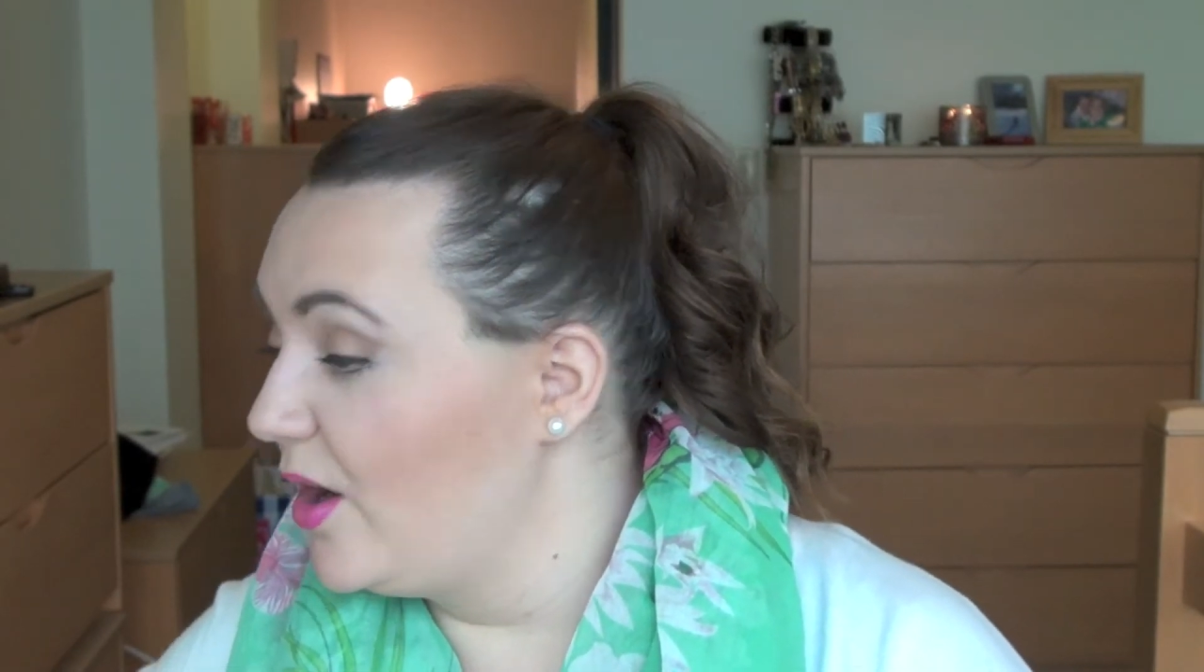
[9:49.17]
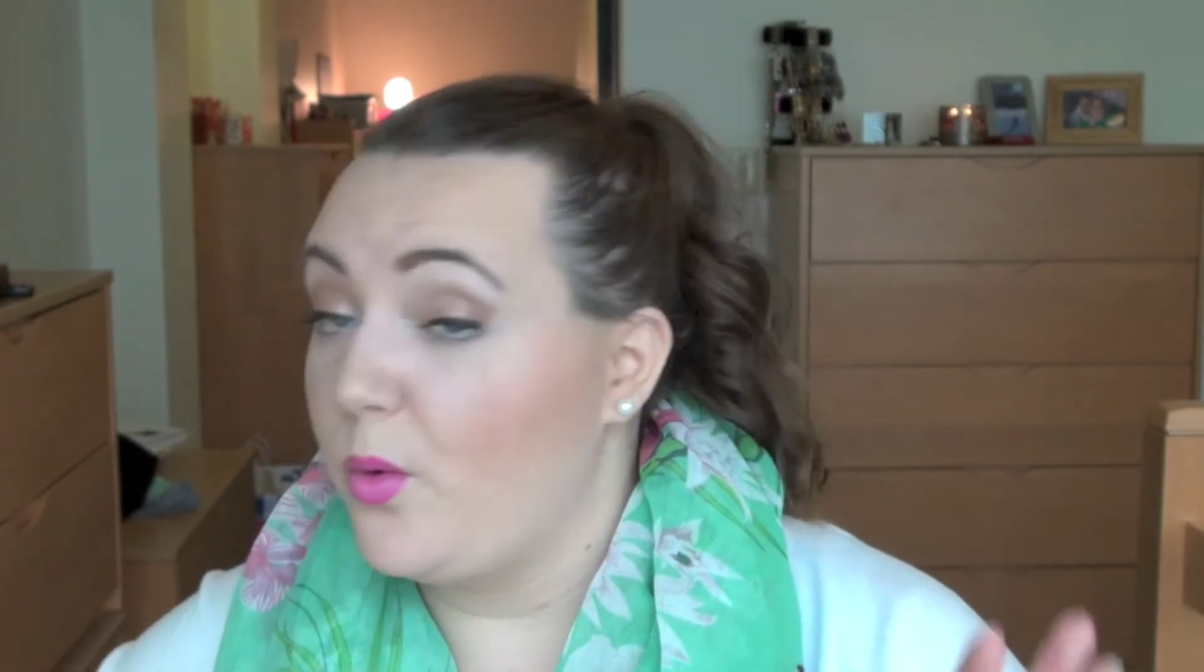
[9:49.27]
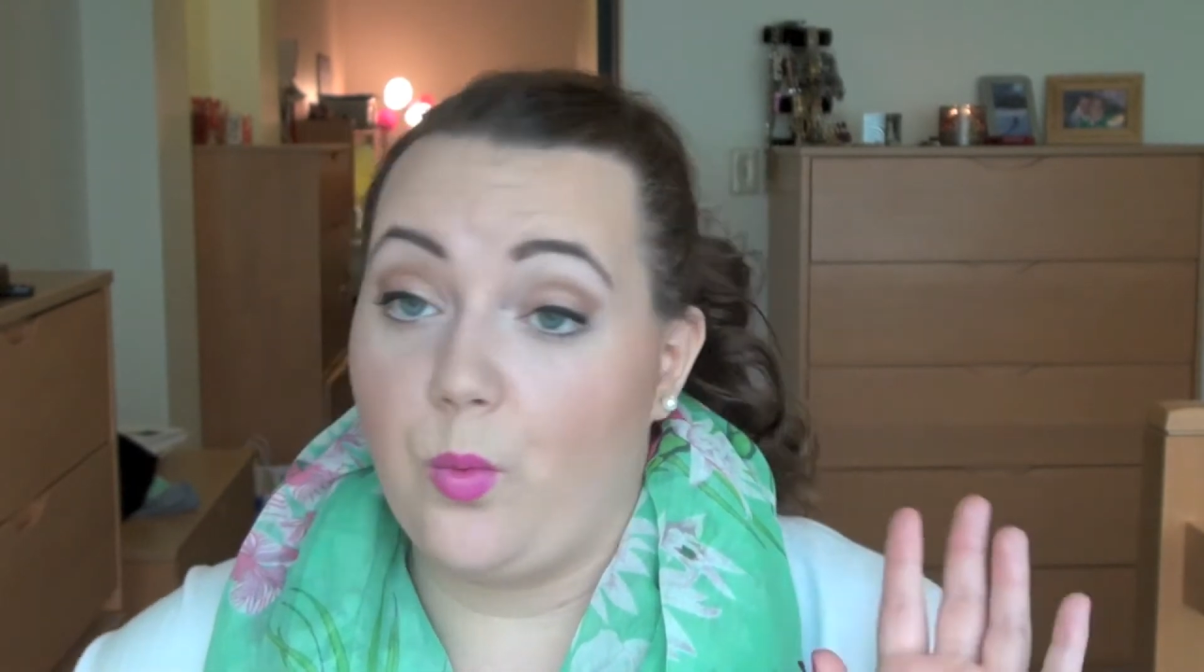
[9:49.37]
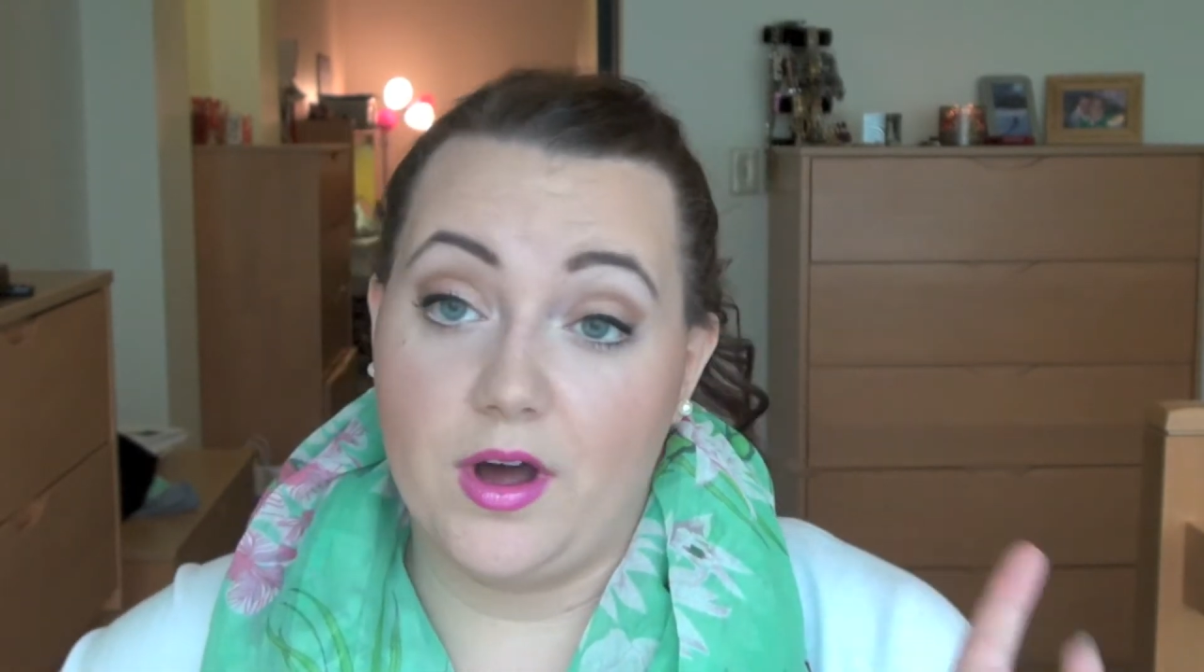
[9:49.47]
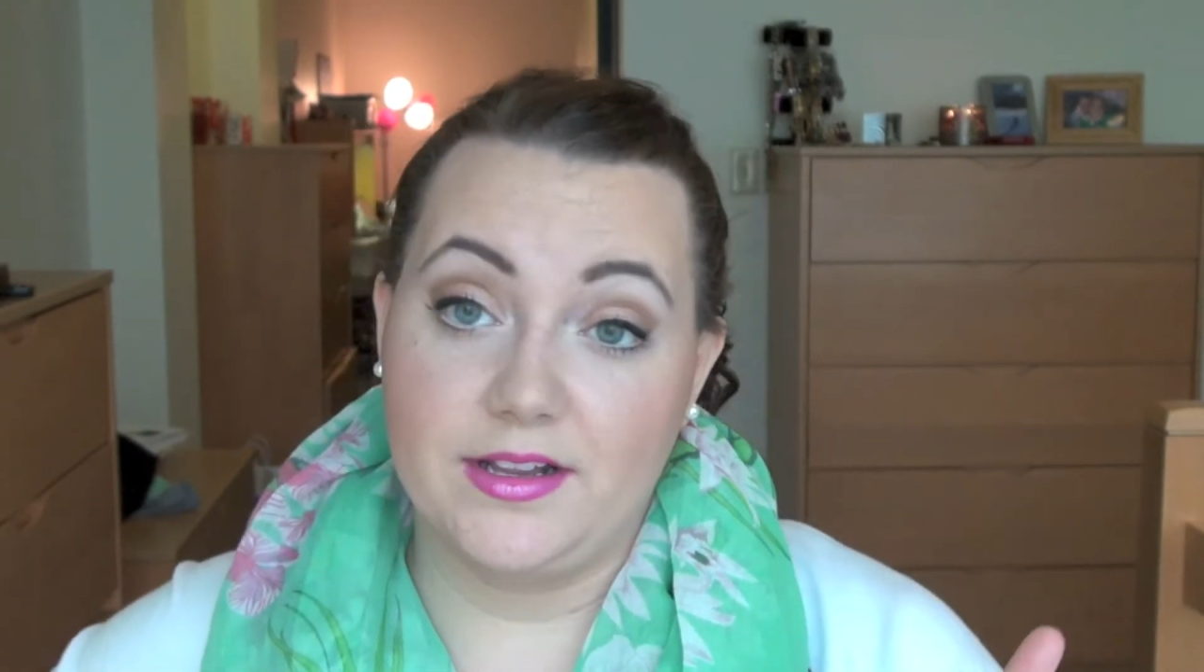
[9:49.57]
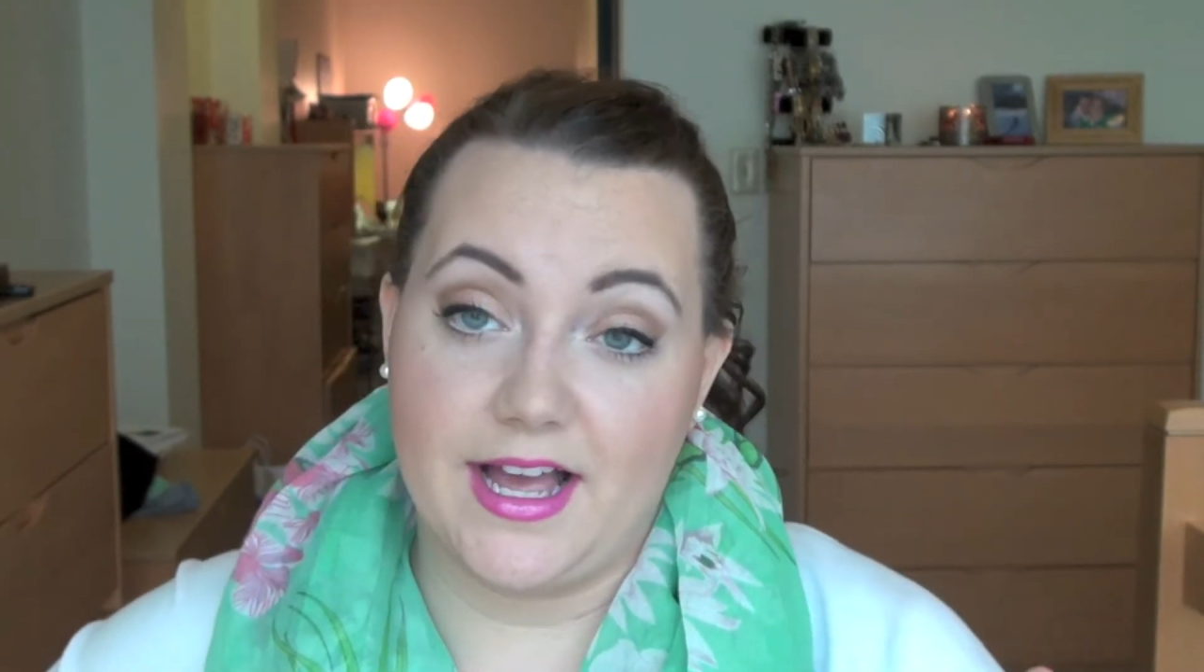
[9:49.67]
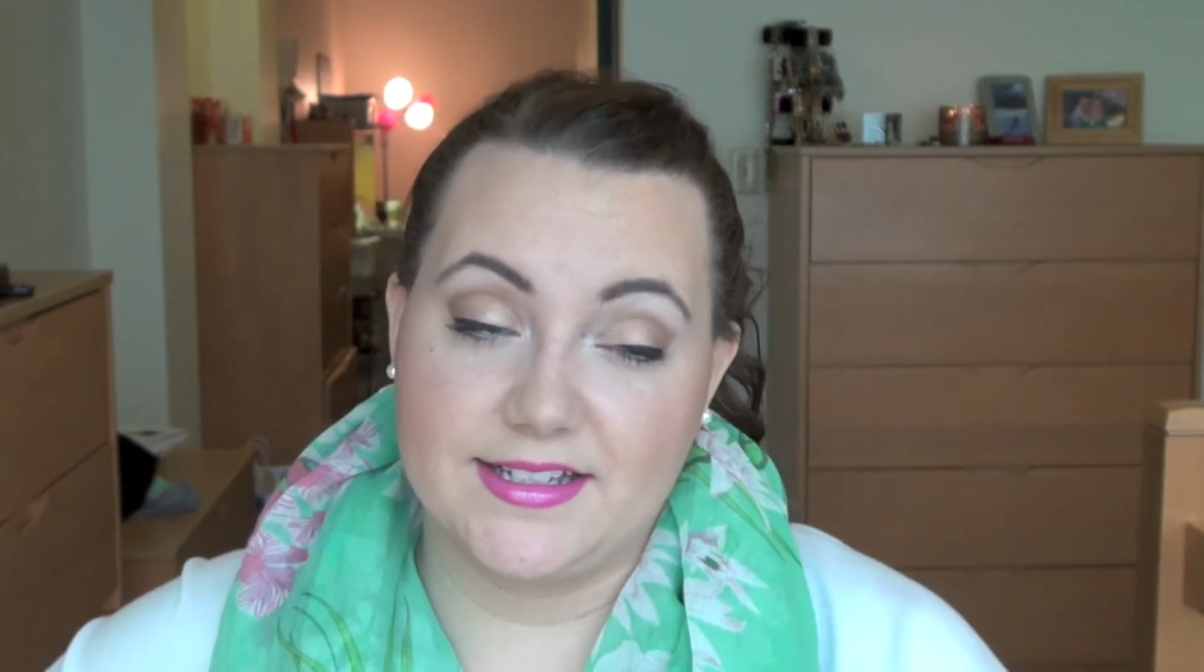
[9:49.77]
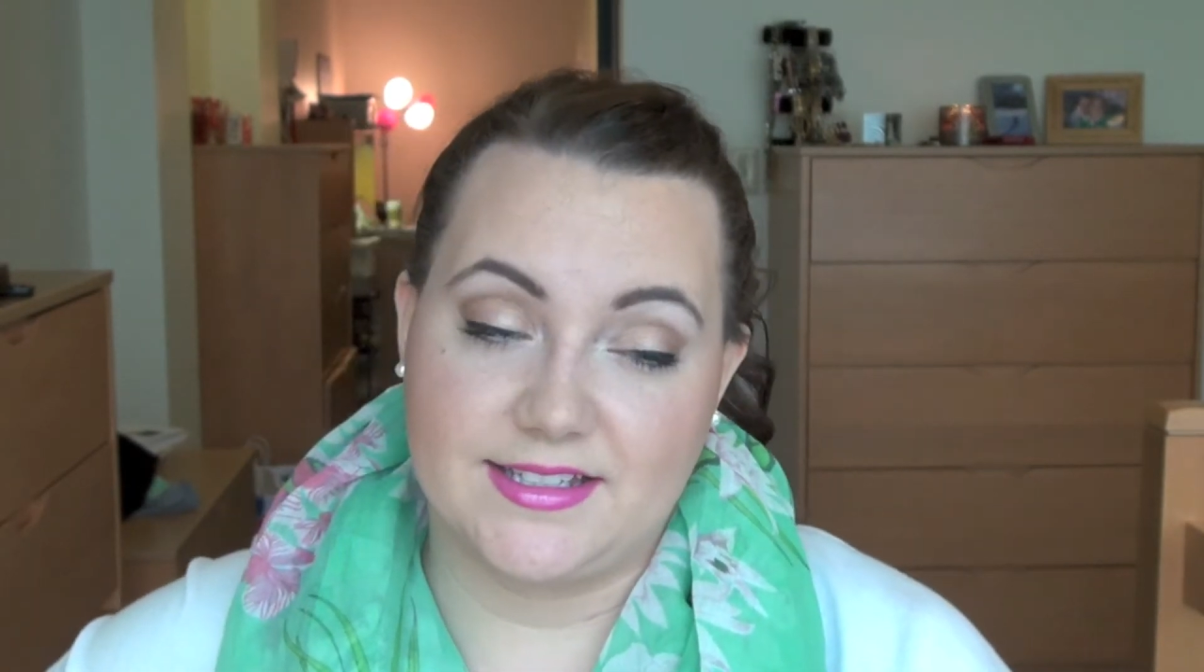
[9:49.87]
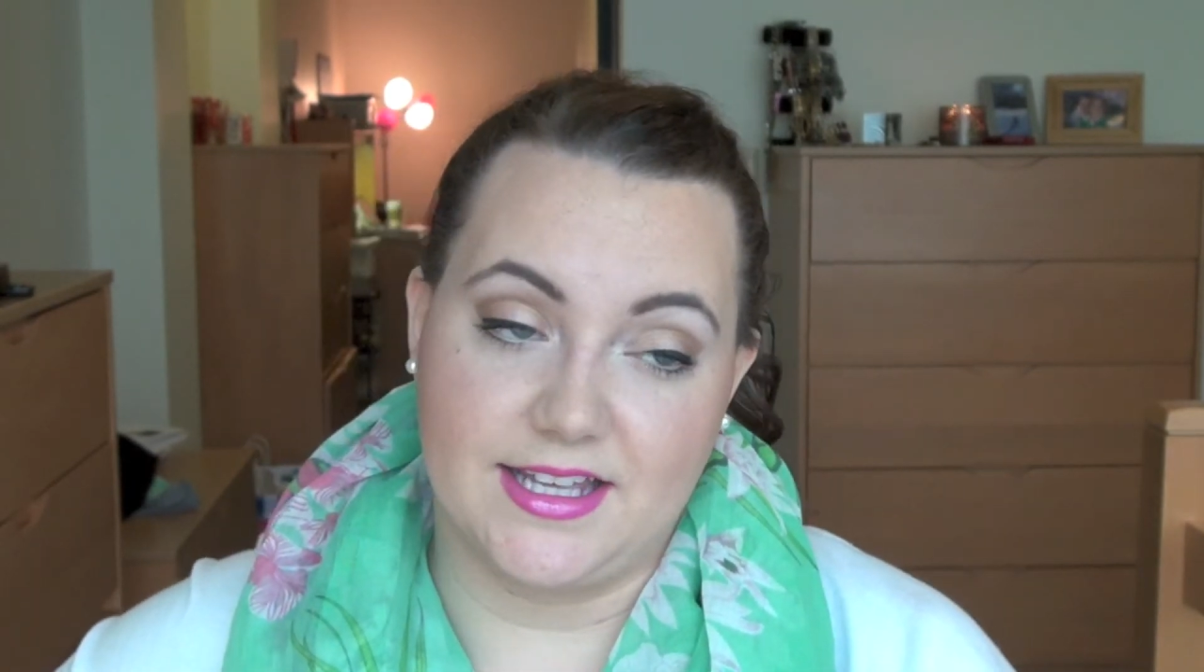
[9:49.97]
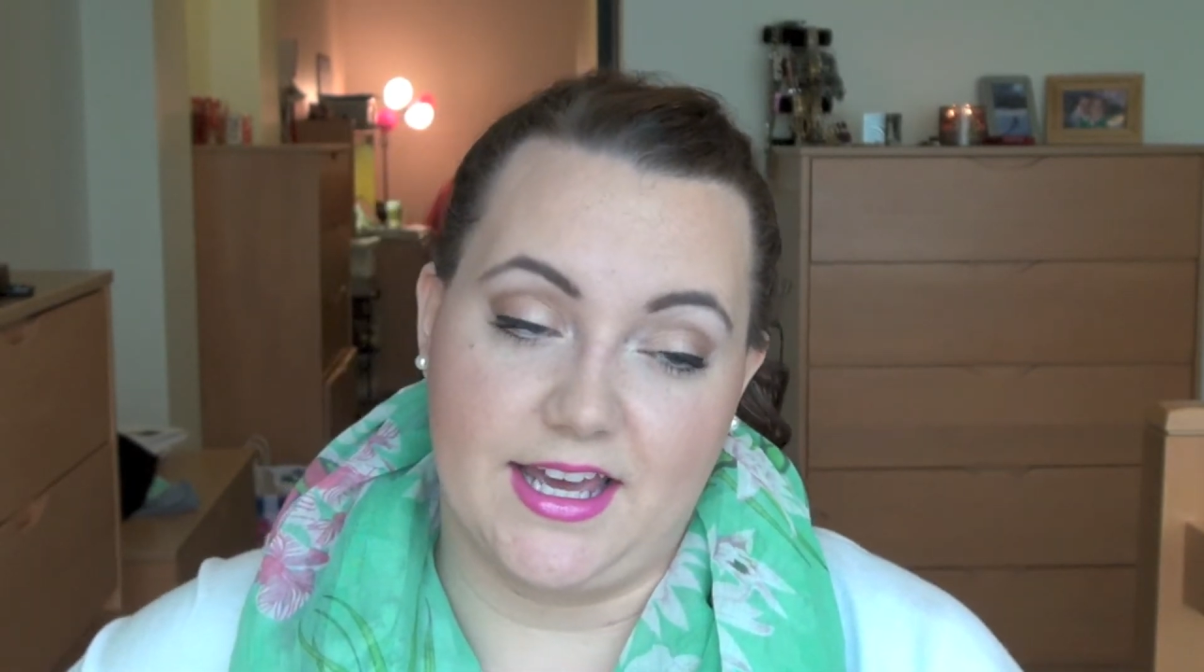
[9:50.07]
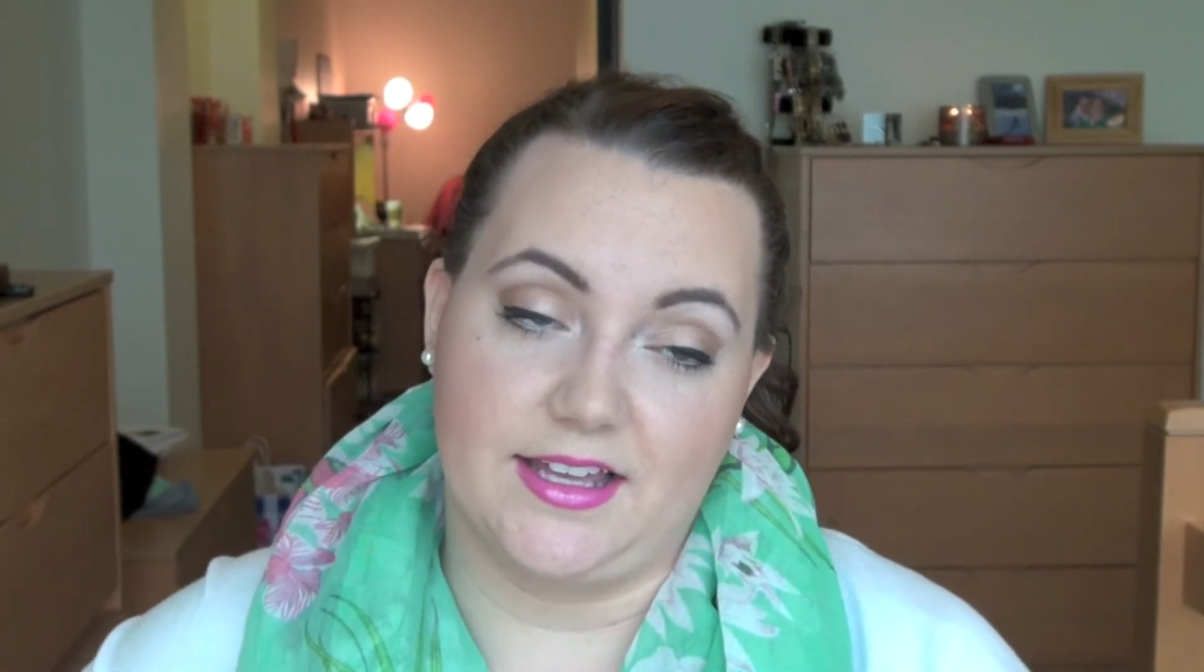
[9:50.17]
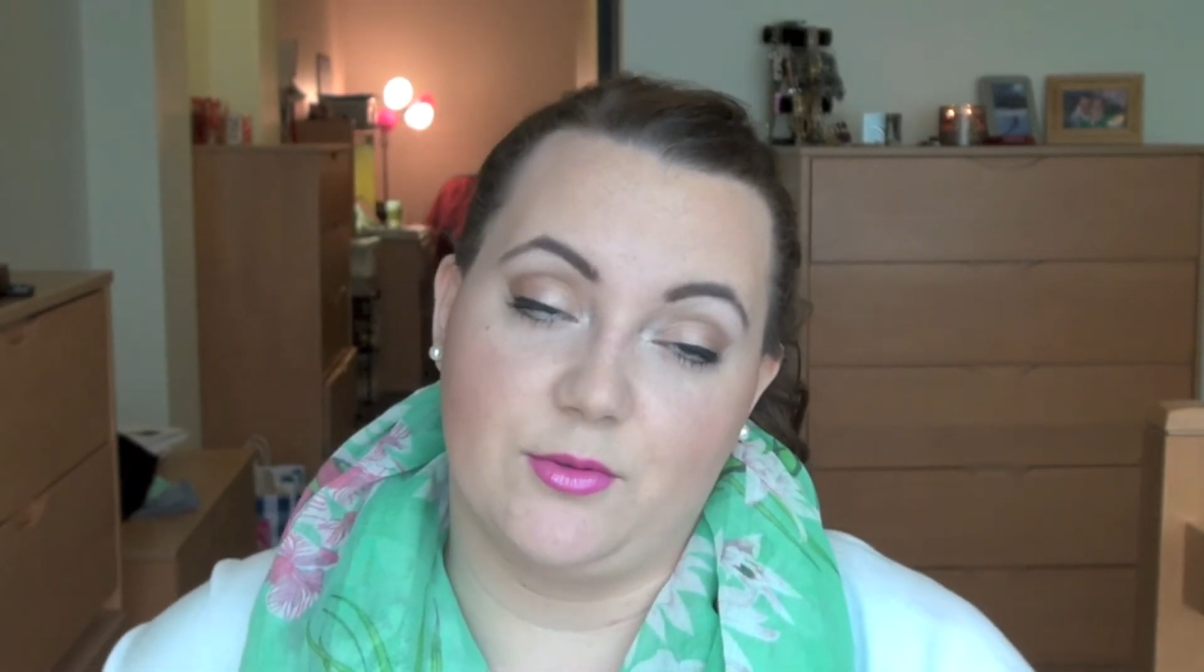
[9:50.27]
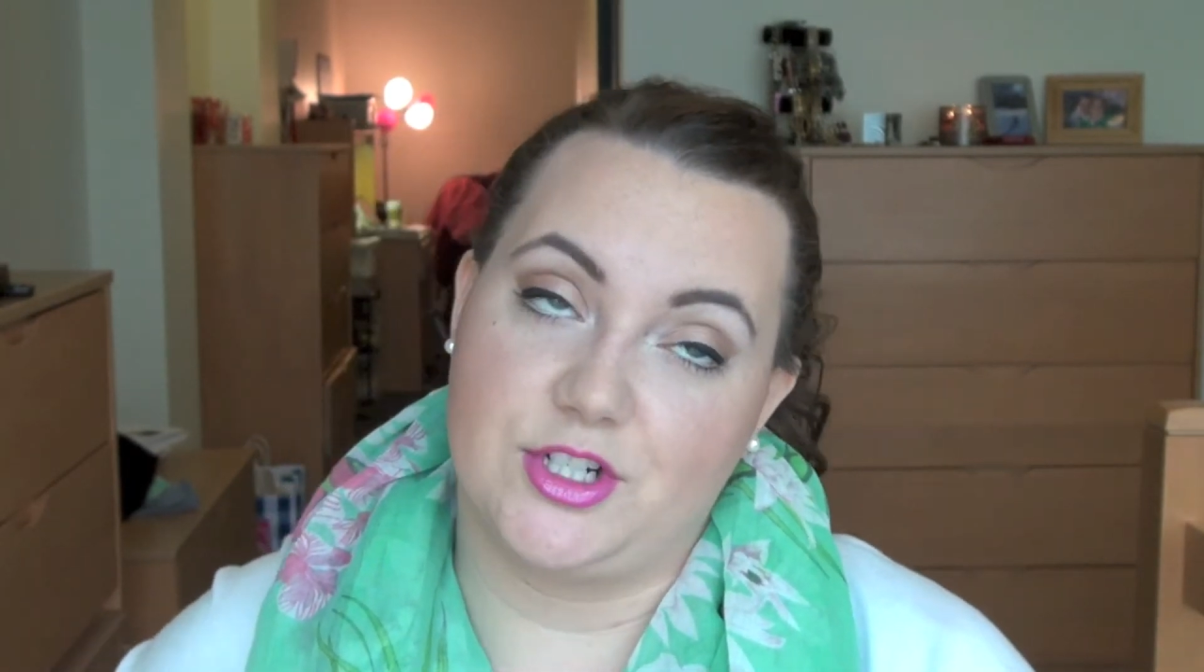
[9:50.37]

one last thing,